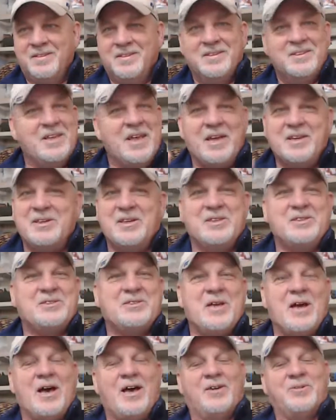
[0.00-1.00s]
Yeah, D.
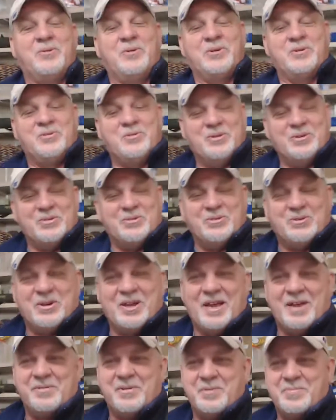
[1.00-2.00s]
Scott, we'll
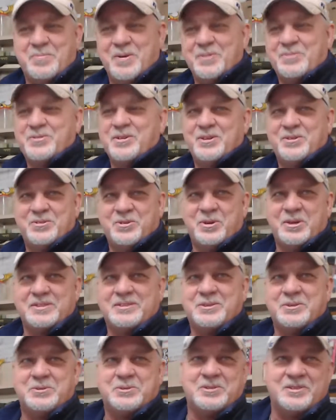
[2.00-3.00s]
have a birthday drink
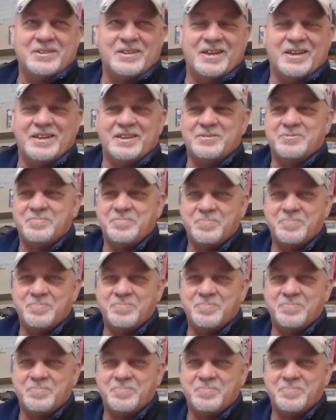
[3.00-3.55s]
Tuesday night.